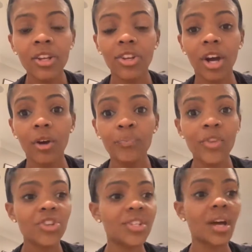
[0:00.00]
you know,
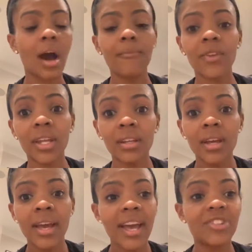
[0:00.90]
she's confident,
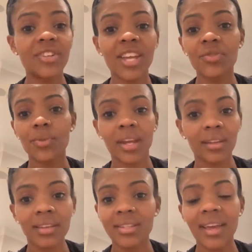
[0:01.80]
and she says
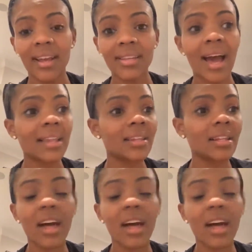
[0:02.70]
ridiculous things. I